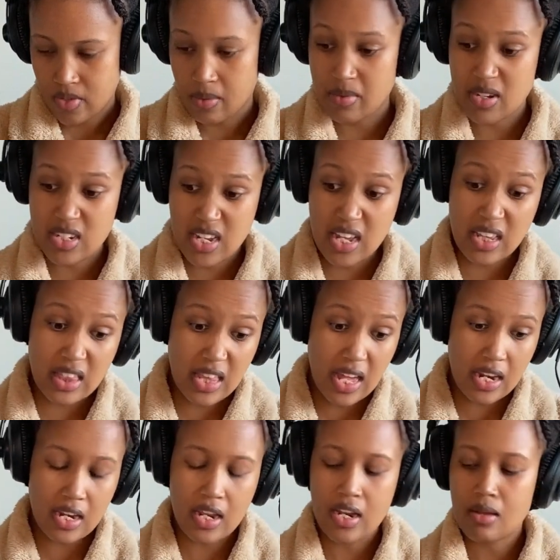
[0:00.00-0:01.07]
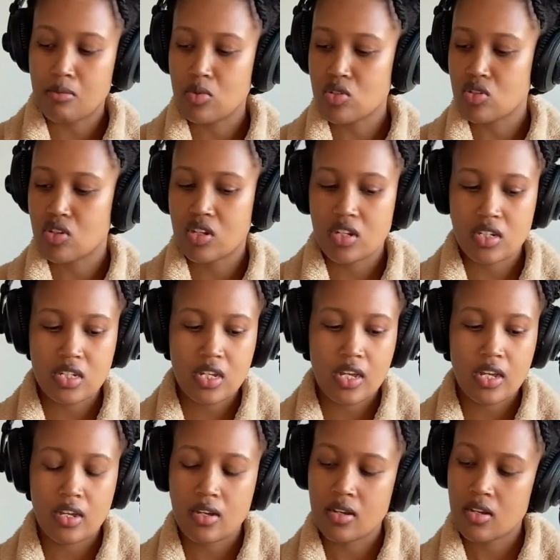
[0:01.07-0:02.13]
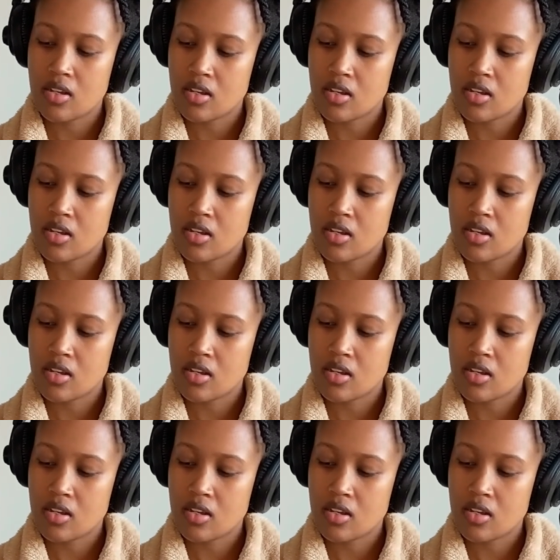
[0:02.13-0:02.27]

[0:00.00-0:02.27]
I'm going to take that, and I'm also going to take,